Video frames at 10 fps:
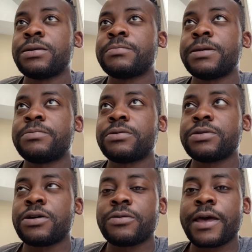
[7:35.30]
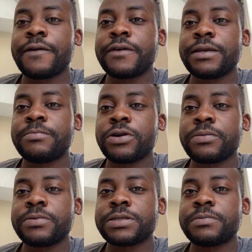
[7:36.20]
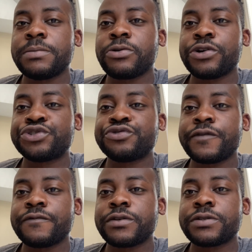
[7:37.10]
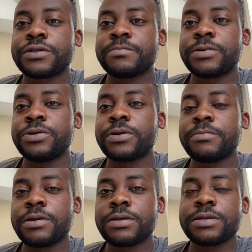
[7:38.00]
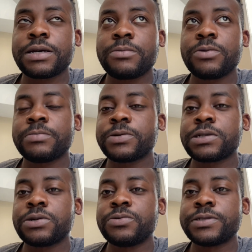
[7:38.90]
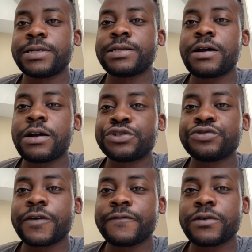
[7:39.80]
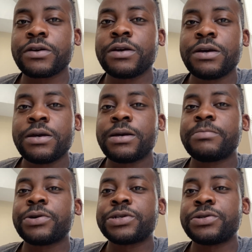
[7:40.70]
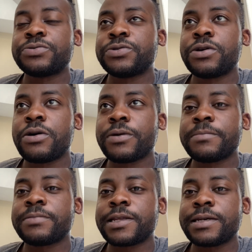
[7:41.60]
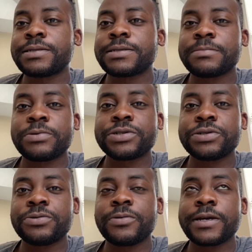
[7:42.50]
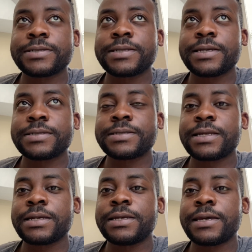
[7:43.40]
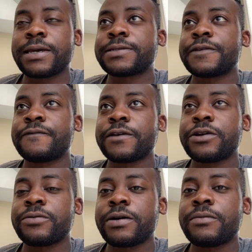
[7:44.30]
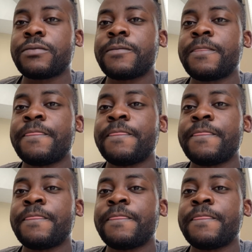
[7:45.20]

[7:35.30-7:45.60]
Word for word: people don't have any purpose. People are drifters, but you can be the top 1% who's a non drifter, a person who's going places, a person who has things that he has to figure out,